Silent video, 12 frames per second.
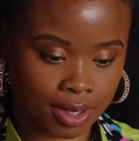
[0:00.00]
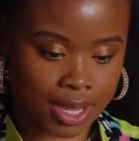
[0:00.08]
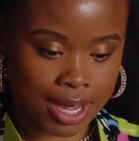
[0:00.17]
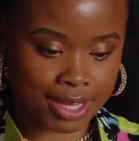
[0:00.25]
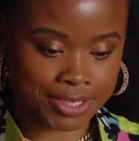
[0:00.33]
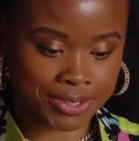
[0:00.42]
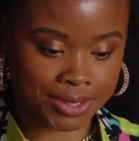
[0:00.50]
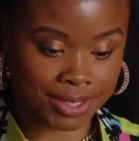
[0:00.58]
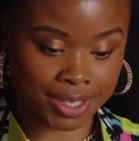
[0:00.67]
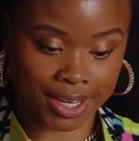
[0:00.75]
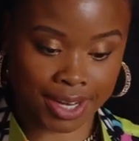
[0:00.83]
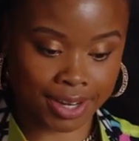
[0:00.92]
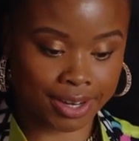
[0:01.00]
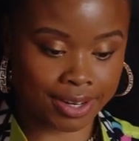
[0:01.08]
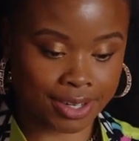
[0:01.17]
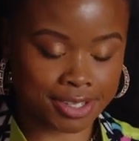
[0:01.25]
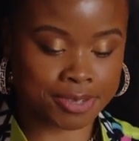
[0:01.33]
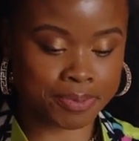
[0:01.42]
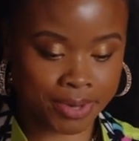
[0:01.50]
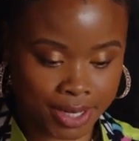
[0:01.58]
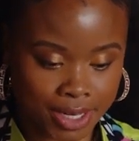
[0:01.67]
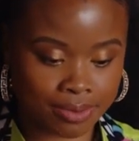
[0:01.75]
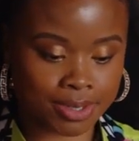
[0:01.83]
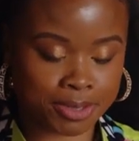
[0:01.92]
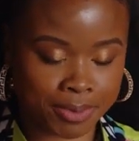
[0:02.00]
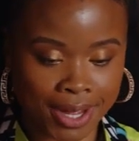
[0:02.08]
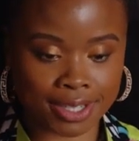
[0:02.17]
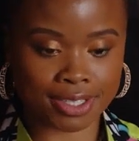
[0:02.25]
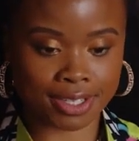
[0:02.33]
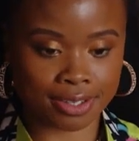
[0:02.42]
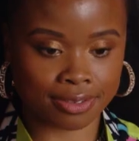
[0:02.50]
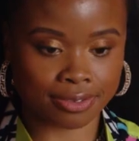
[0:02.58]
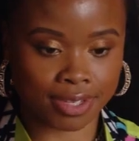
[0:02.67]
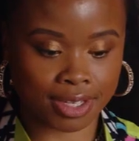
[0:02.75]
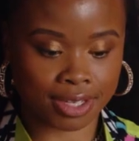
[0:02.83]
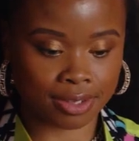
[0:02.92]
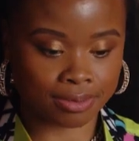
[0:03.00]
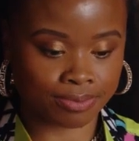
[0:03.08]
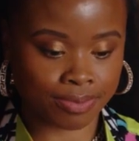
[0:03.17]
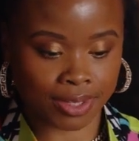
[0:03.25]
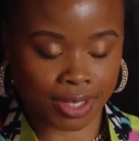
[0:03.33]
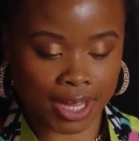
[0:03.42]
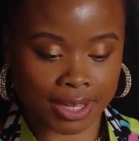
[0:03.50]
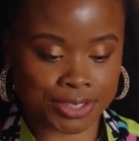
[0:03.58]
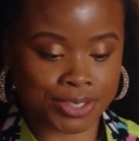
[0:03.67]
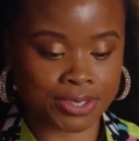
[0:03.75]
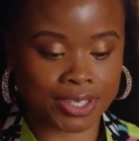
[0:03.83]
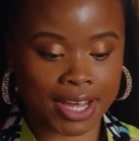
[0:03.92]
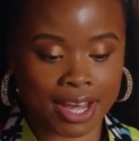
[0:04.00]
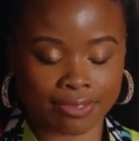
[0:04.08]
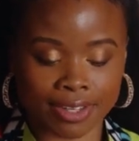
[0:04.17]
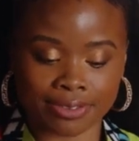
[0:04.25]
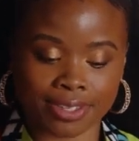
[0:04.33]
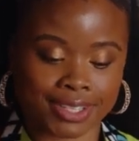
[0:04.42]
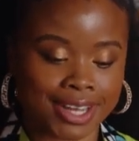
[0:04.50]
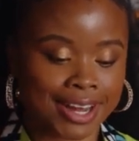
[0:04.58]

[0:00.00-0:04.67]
Yeah, as you can hear, it's pretty responsive. Allows you to have different